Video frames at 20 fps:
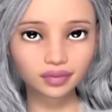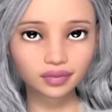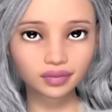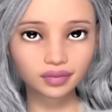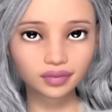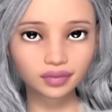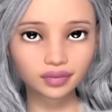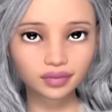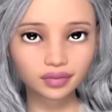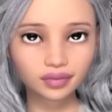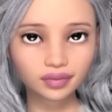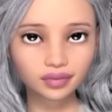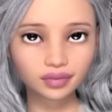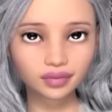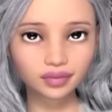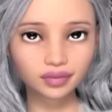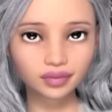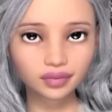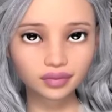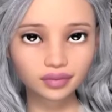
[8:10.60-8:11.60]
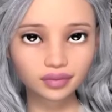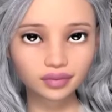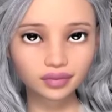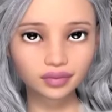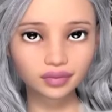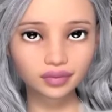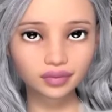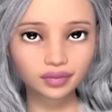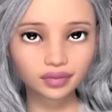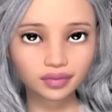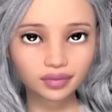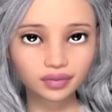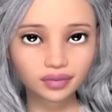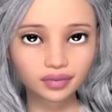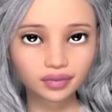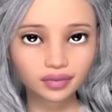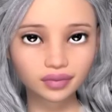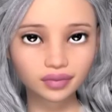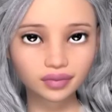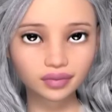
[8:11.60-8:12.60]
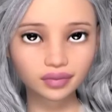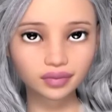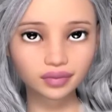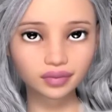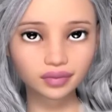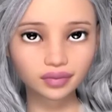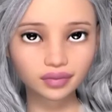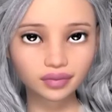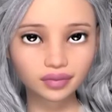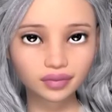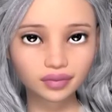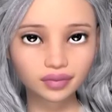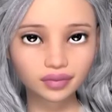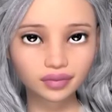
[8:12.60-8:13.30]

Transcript: Nobody speaks.